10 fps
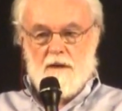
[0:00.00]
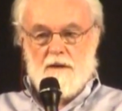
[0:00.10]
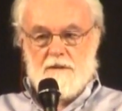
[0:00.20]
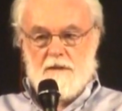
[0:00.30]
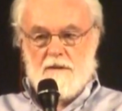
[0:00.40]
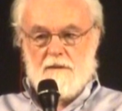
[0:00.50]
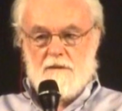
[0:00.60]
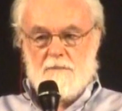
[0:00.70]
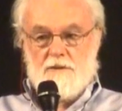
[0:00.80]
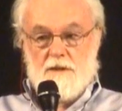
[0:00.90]
And I
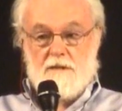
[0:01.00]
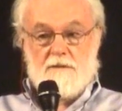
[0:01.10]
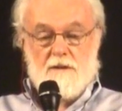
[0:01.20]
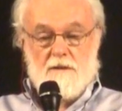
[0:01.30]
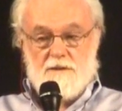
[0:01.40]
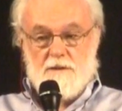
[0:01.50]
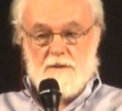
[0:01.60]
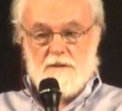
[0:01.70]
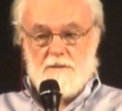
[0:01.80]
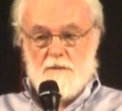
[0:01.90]
think the political
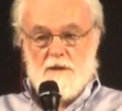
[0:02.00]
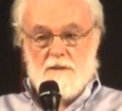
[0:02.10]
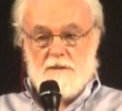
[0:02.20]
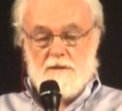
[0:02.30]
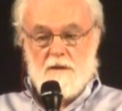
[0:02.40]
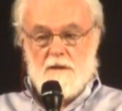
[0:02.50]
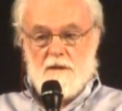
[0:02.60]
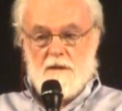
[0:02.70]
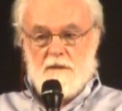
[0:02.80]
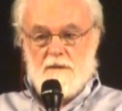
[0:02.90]
consequence was
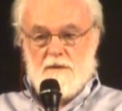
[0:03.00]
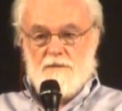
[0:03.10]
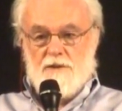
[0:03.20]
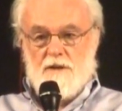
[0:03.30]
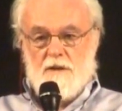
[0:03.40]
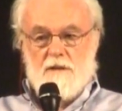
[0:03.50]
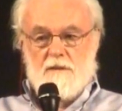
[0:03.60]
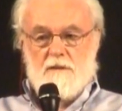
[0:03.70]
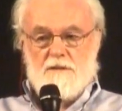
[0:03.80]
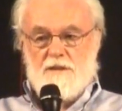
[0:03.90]
that you
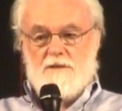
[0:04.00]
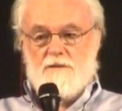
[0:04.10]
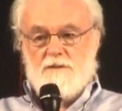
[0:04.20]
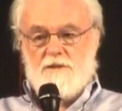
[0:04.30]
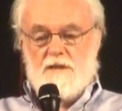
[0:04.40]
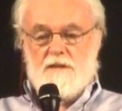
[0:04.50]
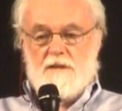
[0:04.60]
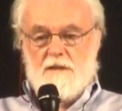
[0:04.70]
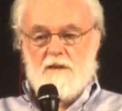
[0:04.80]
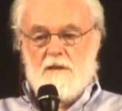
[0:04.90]
turned a central
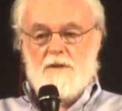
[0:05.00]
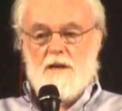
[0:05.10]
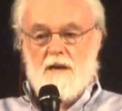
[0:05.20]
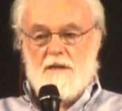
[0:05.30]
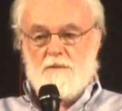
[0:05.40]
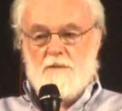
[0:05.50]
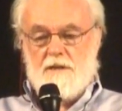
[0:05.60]
city, urbanized